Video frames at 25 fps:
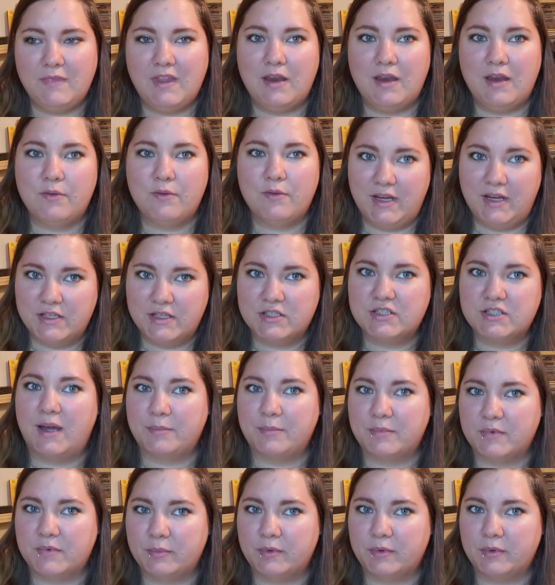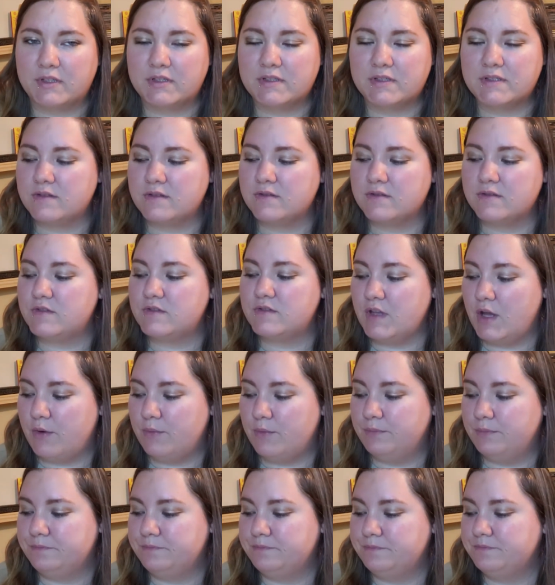reading chapter books. So
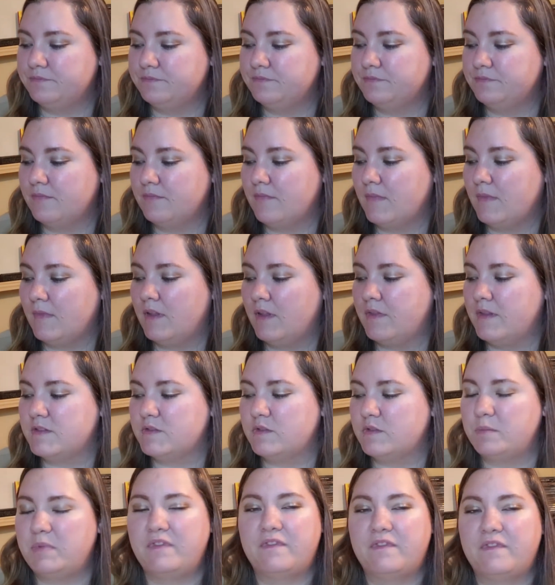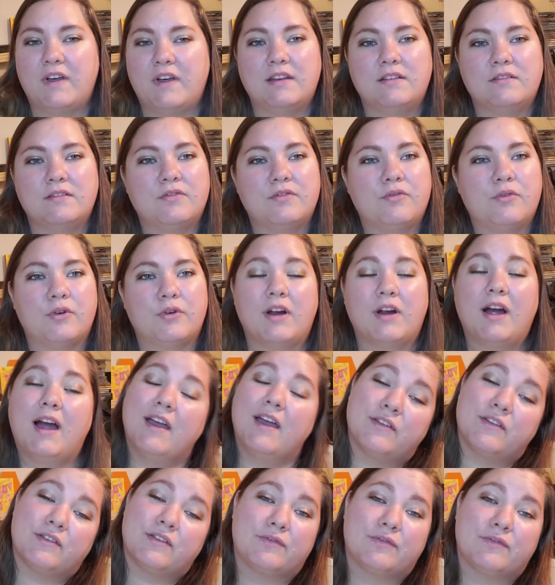this would be fun for
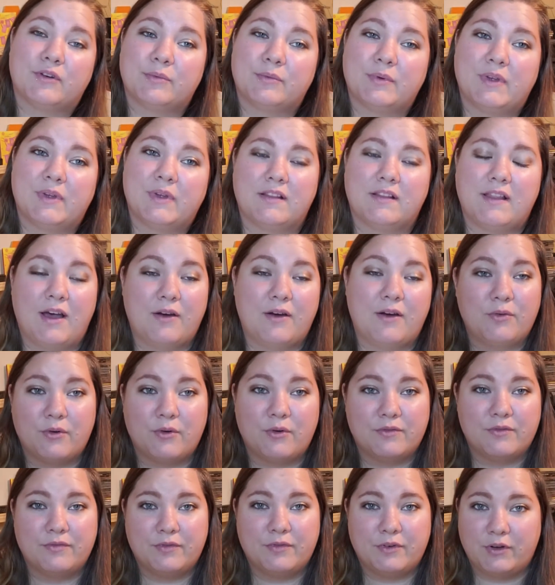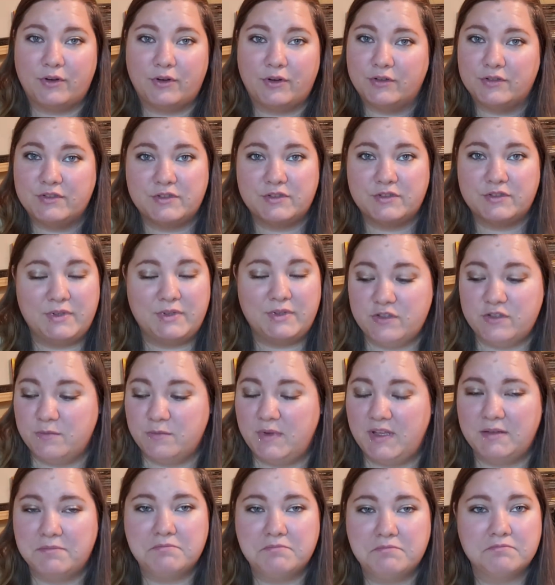either for a read aloud or for her to read to
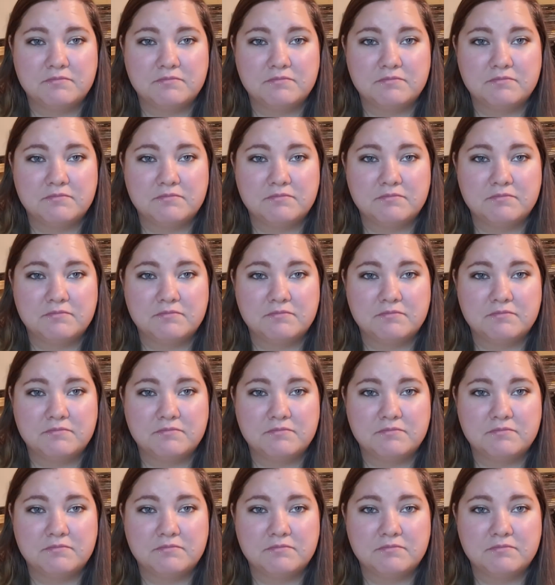me.